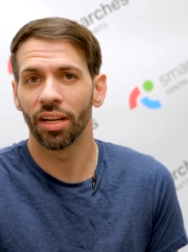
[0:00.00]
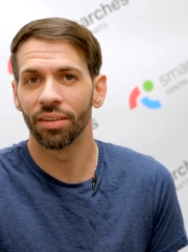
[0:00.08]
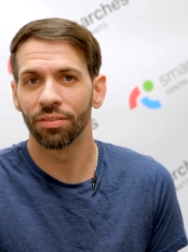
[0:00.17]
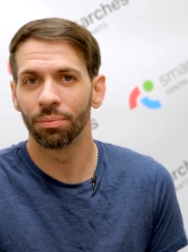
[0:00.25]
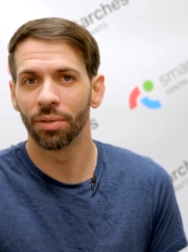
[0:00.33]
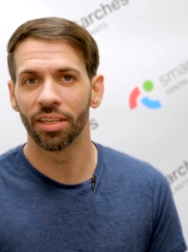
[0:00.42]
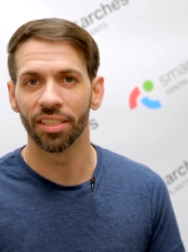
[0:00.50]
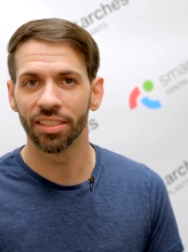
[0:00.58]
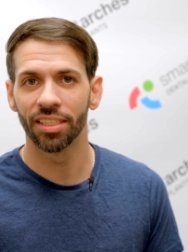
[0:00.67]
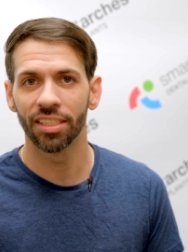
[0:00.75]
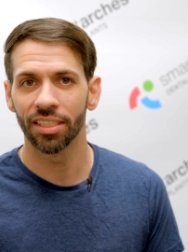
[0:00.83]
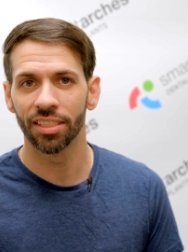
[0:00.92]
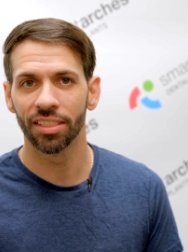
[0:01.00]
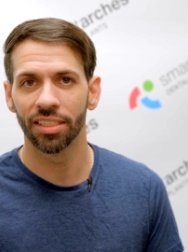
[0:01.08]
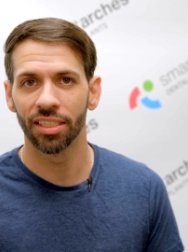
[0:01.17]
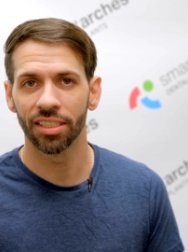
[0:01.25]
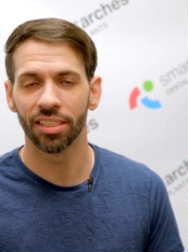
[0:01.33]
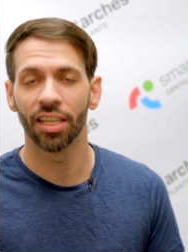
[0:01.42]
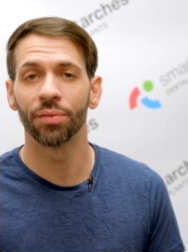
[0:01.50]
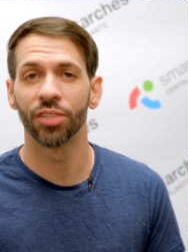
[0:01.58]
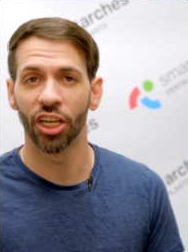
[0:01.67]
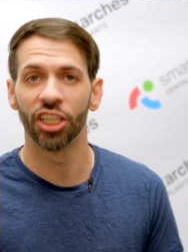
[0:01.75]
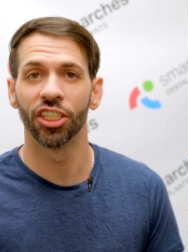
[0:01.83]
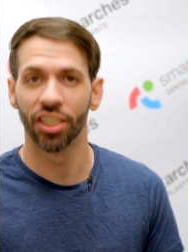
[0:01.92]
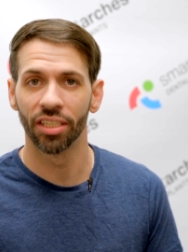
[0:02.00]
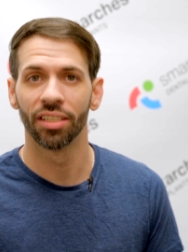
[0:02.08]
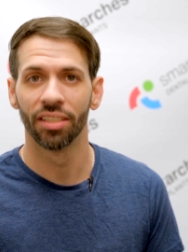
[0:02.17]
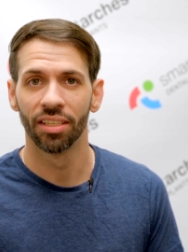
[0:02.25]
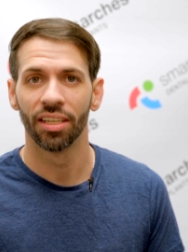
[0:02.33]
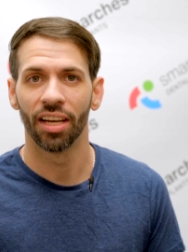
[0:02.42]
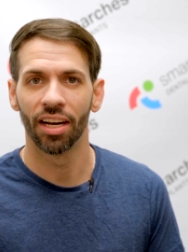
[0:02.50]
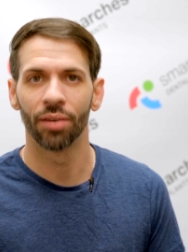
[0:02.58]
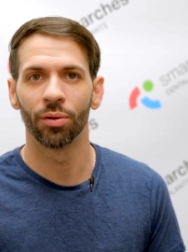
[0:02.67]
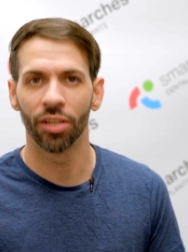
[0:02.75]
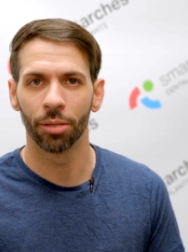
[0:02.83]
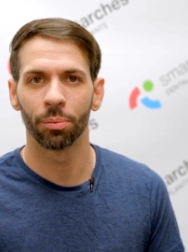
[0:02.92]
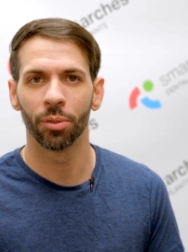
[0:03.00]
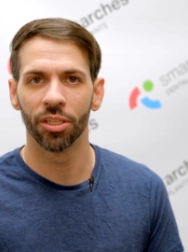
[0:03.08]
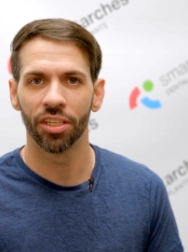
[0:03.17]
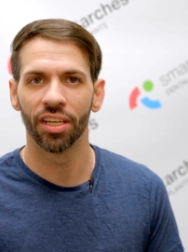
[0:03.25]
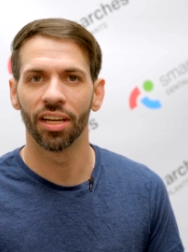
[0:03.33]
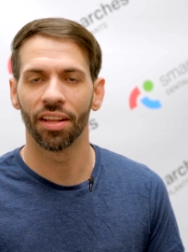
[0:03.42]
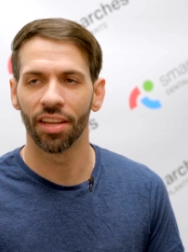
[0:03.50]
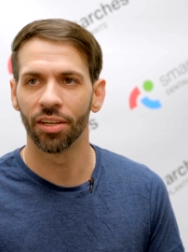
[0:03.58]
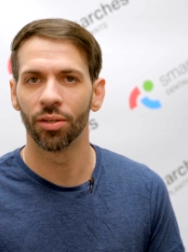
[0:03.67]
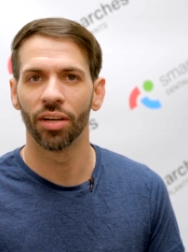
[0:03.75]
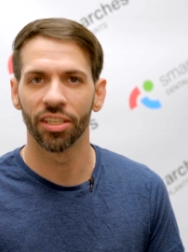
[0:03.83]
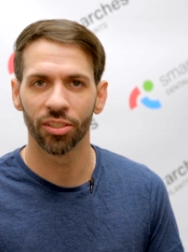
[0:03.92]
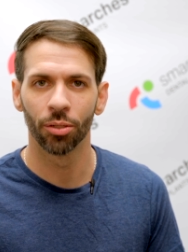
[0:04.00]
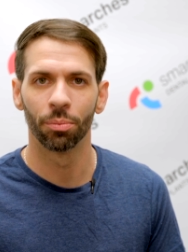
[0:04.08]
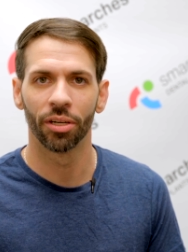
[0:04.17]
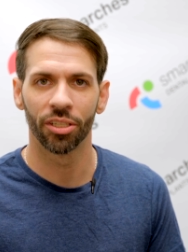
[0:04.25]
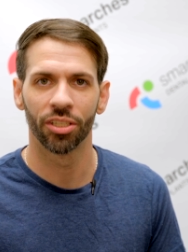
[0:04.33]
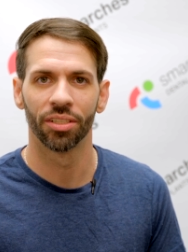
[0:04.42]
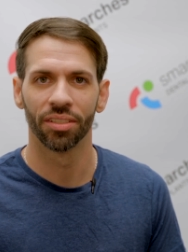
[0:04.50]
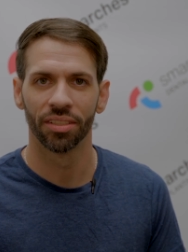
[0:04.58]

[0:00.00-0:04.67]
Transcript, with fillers: life, because this is life-changing. And I really appreciate it, and I thank you guys so much.